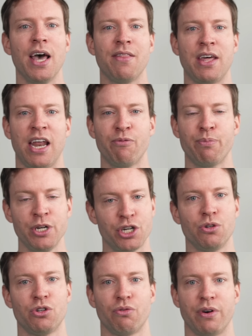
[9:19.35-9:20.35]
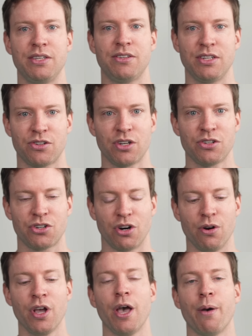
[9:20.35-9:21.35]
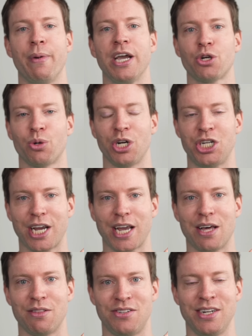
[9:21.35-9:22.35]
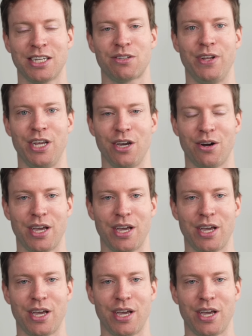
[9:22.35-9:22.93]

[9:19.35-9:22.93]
that have been shown to raise testosterone, make sure to check out this next video